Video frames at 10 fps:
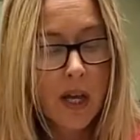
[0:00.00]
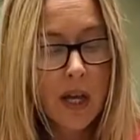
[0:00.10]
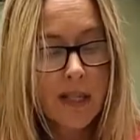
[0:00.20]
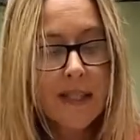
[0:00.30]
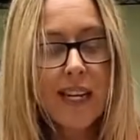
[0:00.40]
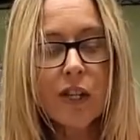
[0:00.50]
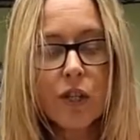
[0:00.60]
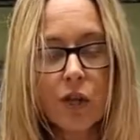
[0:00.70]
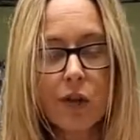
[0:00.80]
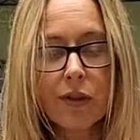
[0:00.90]

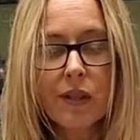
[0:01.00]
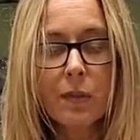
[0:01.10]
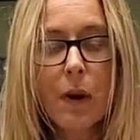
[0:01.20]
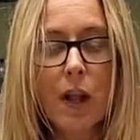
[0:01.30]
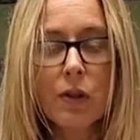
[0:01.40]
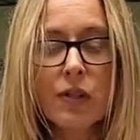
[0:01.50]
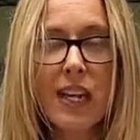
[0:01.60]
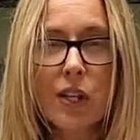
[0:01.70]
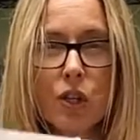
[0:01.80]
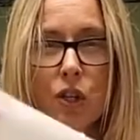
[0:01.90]
sectional, the smaller
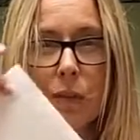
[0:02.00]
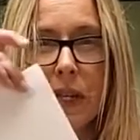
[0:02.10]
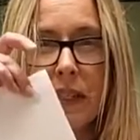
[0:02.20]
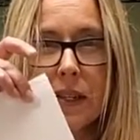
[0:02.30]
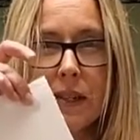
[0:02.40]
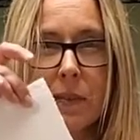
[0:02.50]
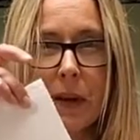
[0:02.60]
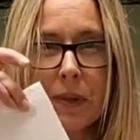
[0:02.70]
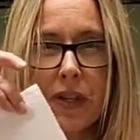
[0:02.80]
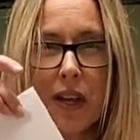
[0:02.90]
sectional pieces of
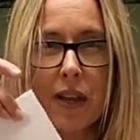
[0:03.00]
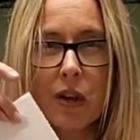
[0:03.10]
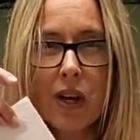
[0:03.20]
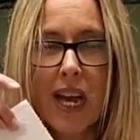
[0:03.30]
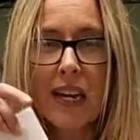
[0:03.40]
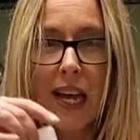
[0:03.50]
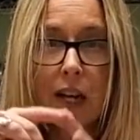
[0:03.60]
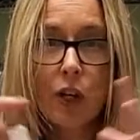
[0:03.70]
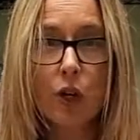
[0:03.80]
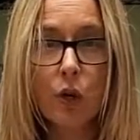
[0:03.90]
paper towel that you can get, not
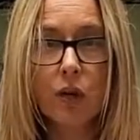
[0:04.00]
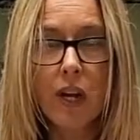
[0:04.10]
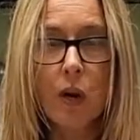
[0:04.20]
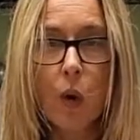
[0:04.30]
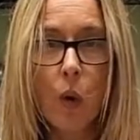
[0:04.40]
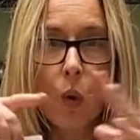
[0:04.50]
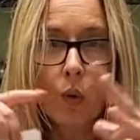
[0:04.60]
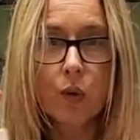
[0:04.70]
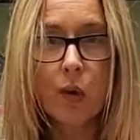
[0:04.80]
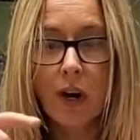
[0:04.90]
a whole
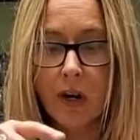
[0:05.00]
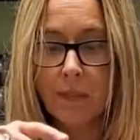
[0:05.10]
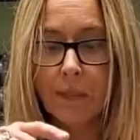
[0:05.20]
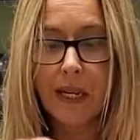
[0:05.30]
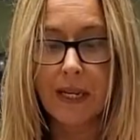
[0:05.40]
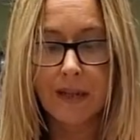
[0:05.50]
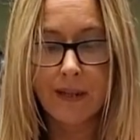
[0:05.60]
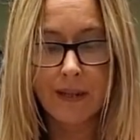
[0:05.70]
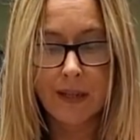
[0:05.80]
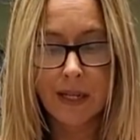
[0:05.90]
square
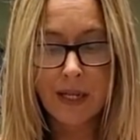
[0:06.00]
piece.